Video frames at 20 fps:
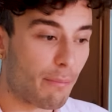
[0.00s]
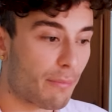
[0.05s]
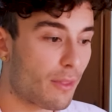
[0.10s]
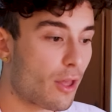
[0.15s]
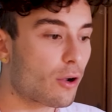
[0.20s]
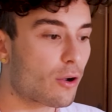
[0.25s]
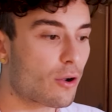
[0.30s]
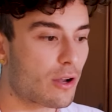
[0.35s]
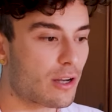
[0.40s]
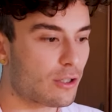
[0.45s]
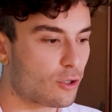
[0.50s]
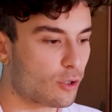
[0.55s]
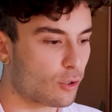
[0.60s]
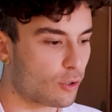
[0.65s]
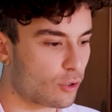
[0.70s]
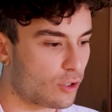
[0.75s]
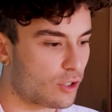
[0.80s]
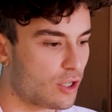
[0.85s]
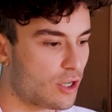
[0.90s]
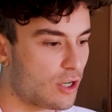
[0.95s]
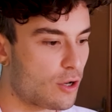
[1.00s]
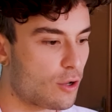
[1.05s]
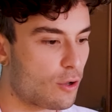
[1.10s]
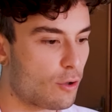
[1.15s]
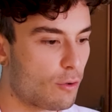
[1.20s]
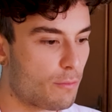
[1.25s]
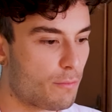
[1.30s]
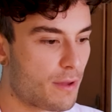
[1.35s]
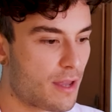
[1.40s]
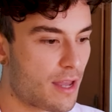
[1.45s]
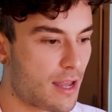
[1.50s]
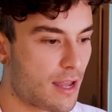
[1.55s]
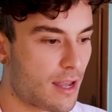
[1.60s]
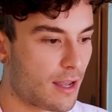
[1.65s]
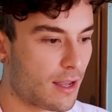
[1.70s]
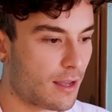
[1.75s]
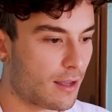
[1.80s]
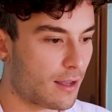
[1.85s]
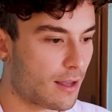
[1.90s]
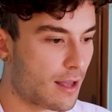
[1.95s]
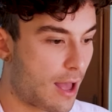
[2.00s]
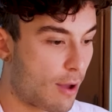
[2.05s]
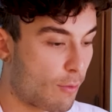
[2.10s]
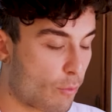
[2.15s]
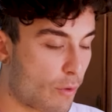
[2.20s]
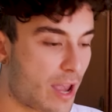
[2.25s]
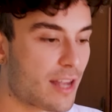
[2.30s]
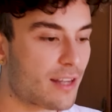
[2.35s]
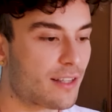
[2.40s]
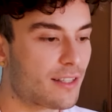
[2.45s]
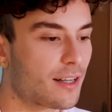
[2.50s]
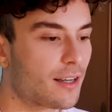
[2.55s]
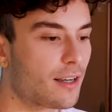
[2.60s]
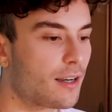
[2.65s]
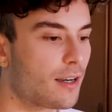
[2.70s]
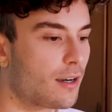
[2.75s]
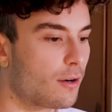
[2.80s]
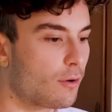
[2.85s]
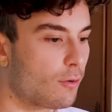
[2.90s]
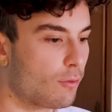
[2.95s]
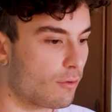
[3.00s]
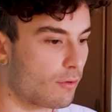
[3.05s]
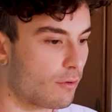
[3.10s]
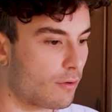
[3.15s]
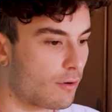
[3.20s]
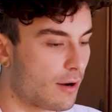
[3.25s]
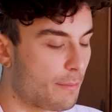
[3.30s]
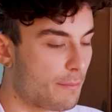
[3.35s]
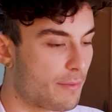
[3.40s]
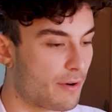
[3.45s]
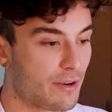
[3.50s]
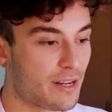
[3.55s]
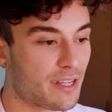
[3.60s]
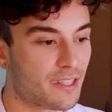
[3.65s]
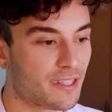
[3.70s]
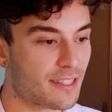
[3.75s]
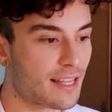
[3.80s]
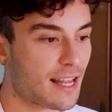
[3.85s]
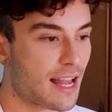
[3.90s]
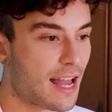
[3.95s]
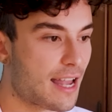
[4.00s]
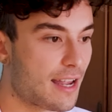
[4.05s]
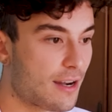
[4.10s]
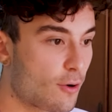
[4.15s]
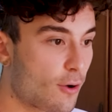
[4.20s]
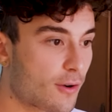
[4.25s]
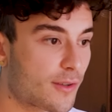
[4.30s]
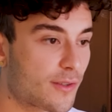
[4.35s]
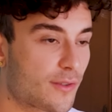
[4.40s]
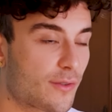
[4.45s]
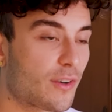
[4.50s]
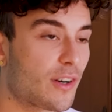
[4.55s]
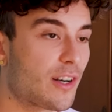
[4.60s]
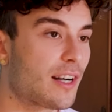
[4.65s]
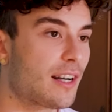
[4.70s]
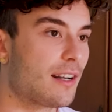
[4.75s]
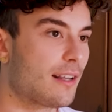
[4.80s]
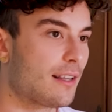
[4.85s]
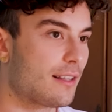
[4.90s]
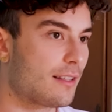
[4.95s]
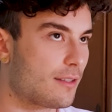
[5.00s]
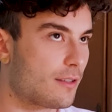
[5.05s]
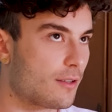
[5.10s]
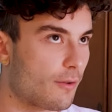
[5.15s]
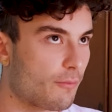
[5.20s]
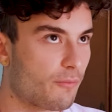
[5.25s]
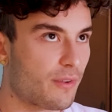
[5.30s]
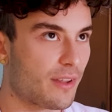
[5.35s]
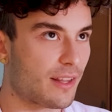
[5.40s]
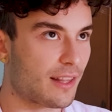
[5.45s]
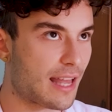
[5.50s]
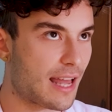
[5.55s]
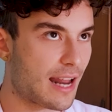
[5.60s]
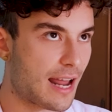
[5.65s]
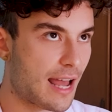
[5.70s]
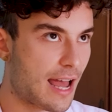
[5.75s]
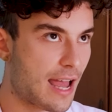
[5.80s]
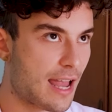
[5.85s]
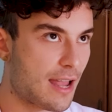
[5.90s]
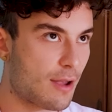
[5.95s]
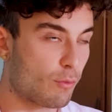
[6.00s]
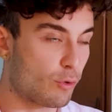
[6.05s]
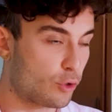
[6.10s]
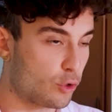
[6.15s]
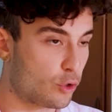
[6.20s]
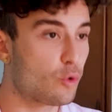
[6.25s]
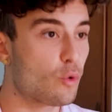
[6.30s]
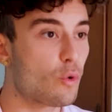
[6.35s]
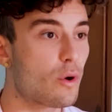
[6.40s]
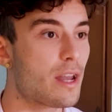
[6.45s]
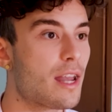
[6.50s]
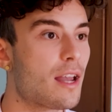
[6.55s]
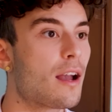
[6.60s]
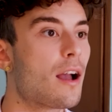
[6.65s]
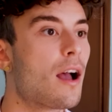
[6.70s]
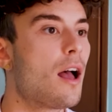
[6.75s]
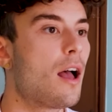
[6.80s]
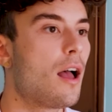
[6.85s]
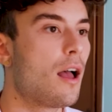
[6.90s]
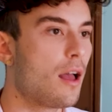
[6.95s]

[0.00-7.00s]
I'm not going to continue being a waiter or a barista in Oxford, something that I was doing